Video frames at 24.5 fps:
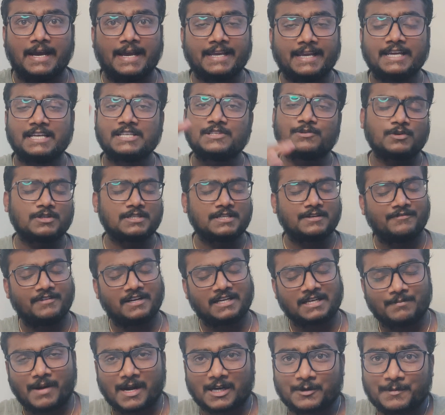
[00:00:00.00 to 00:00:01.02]
Hi guys, what's up?
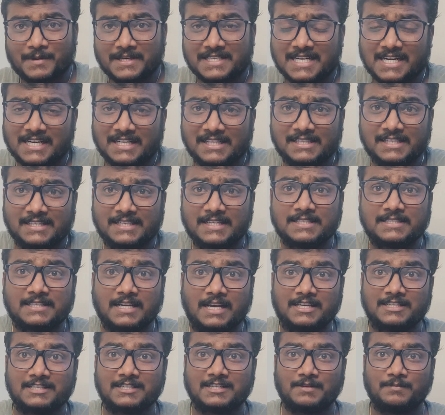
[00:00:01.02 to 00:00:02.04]
Welcome back to my channel. This is
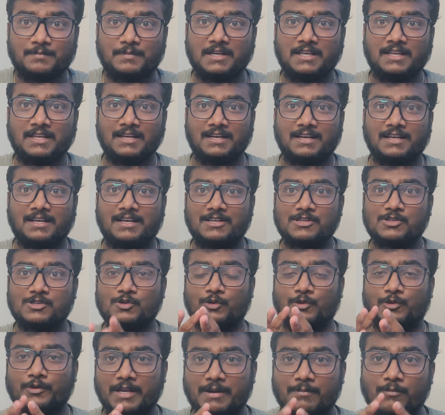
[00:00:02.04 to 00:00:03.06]
Sai Charan Malyala.
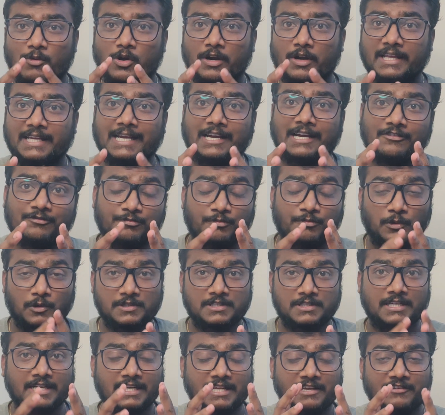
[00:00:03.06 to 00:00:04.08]
So today morning I have
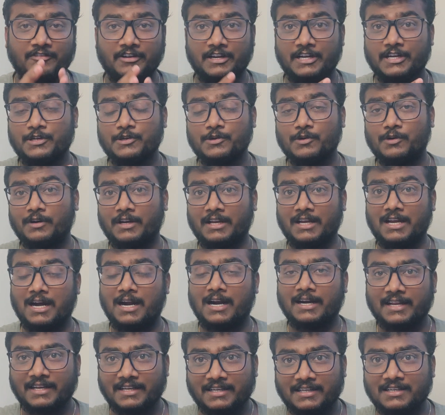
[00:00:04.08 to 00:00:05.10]
posted a video
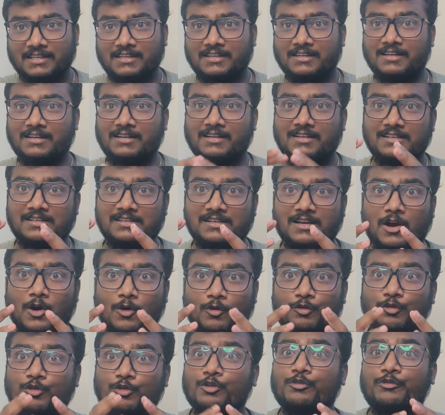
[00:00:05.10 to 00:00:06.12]
regarding
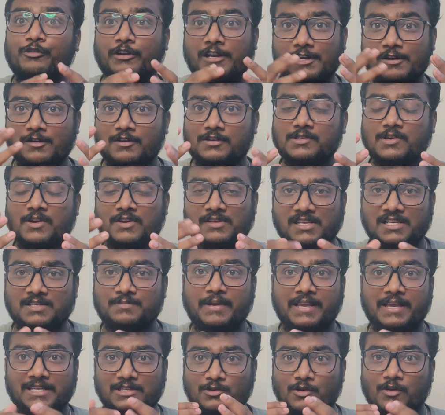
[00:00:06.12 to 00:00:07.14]
how to fill your choices
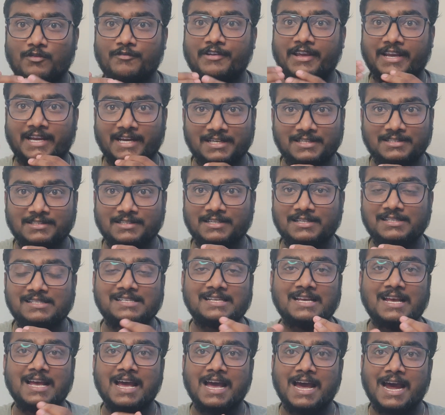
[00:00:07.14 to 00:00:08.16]
based on vacant
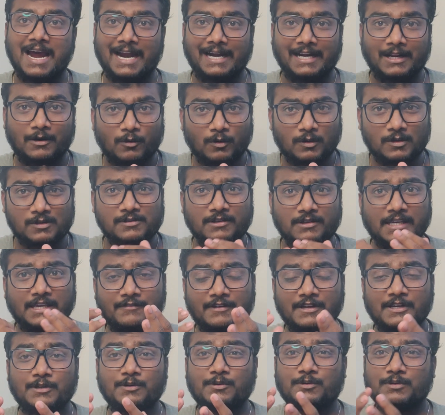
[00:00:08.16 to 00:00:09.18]
seats, and I've also
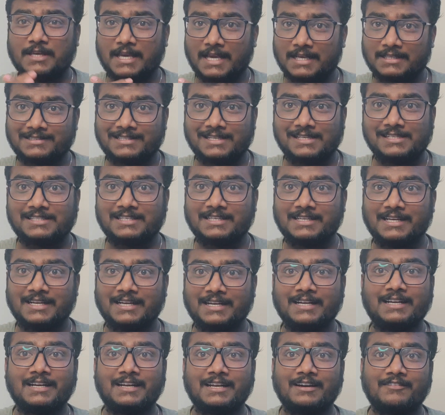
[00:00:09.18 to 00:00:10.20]
given you the Excel
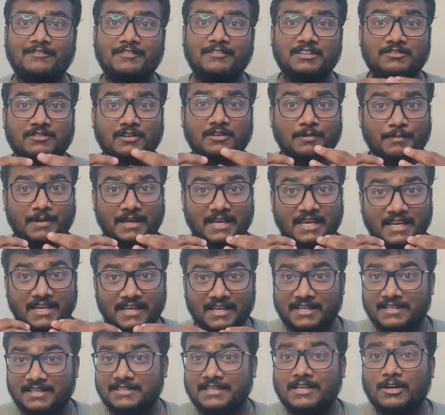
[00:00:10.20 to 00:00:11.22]
sheet which will be
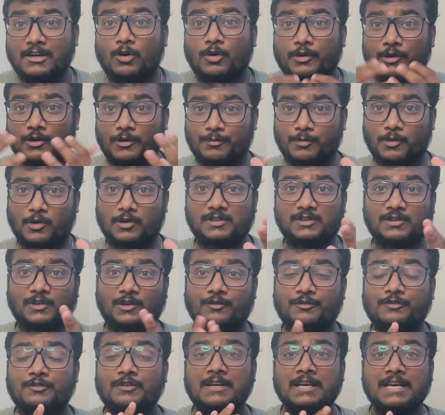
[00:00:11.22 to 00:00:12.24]
easing out your process
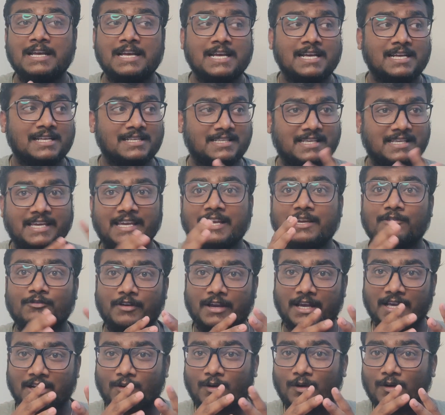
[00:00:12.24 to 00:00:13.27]
of seeing
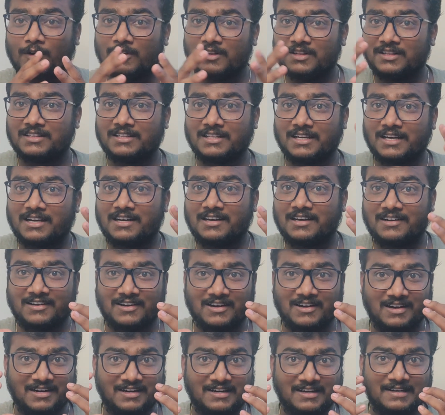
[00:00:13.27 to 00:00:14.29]
where all
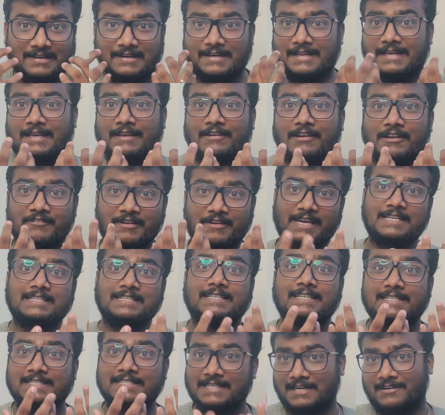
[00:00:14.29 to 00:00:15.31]
the
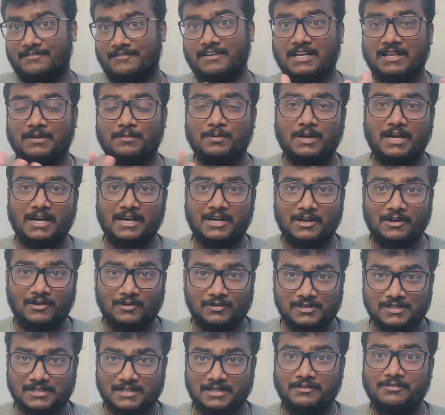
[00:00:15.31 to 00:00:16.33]
vacant seats are available and
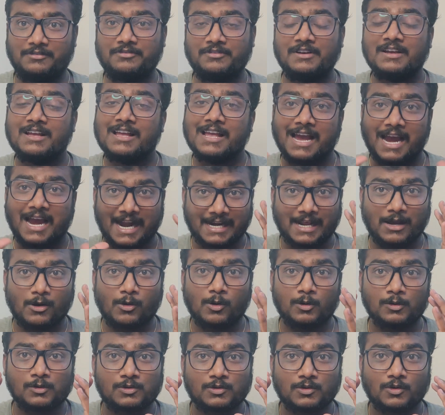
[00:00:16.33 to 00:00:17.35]
all stuff. And
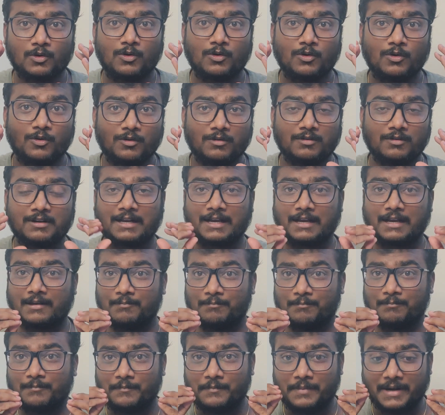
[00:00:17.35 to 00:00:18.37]
I've also
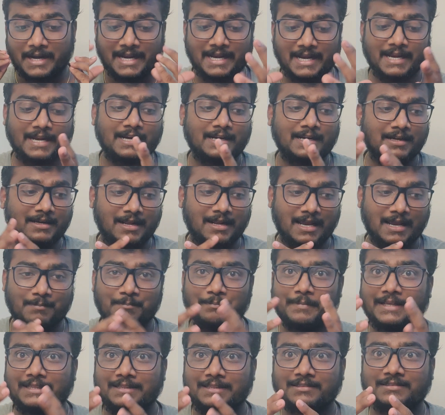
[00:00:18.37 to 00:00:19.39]
breaked a
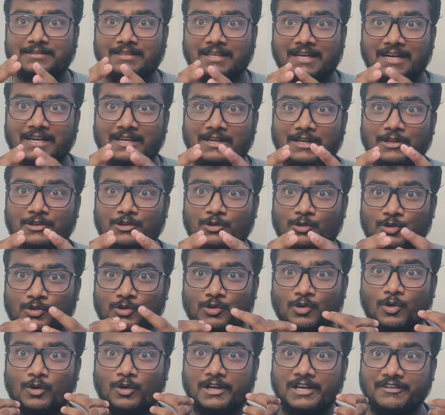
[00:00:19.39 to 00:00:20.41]
myth that you
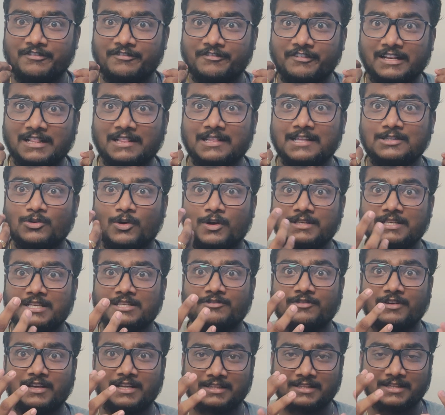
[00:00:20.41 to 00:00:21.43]
should only fill the
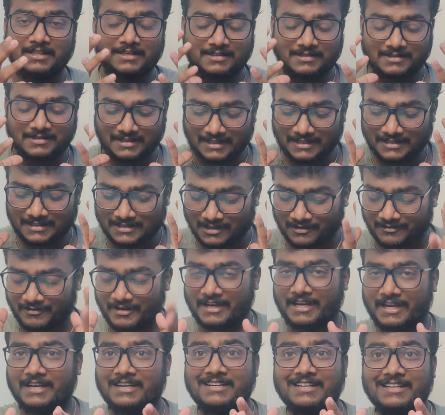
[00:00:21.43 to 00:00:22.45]
choices where the seats are
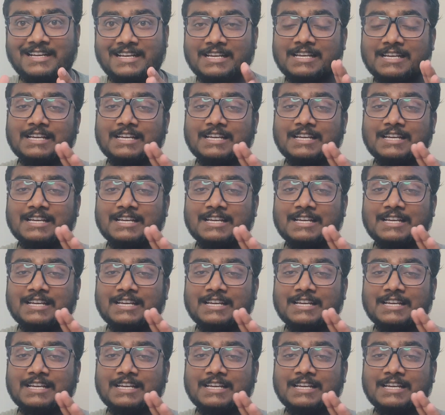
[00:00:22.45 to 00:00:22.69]
vacant.